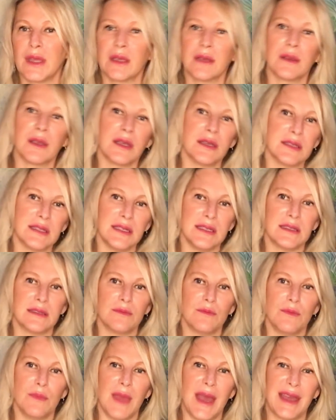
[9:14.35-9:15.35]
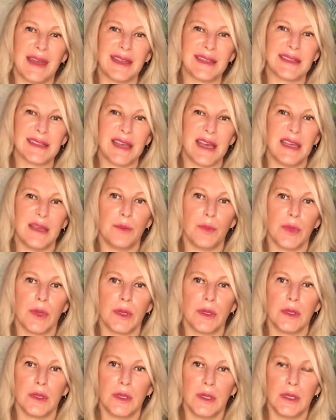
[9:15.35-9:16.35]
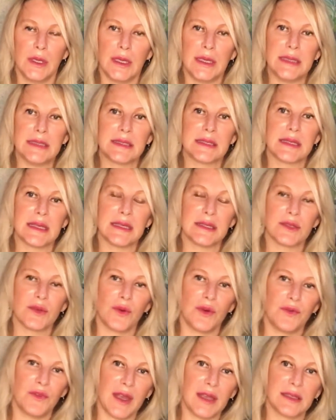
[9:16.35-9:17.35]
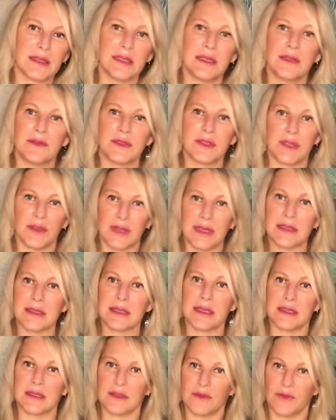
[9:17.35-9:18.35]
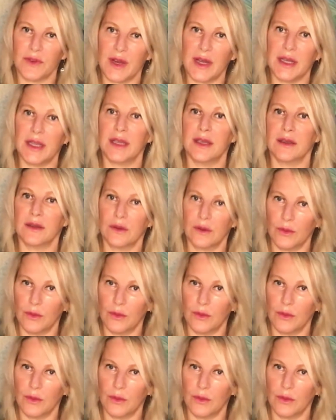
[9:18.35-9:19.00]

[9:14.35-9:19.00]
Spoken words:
because he's manic type, he's schizoaffective, so that's schizophrenia,